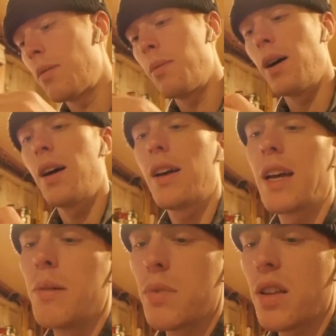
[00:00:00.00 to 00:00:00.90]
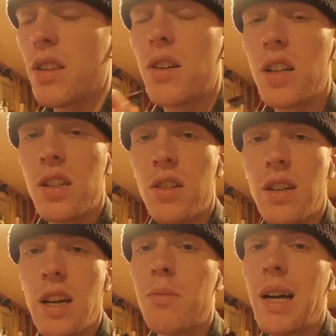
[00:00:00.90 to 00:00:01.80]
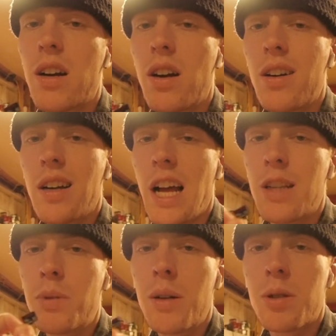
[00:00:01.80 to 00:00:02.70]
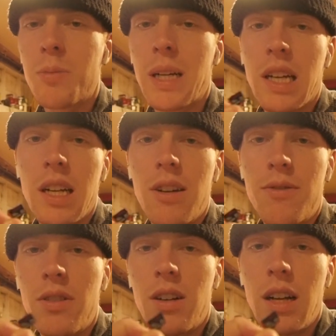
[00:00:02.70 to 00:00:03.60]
bought came with a 32 gigabyte card, and that's pretty much big enough for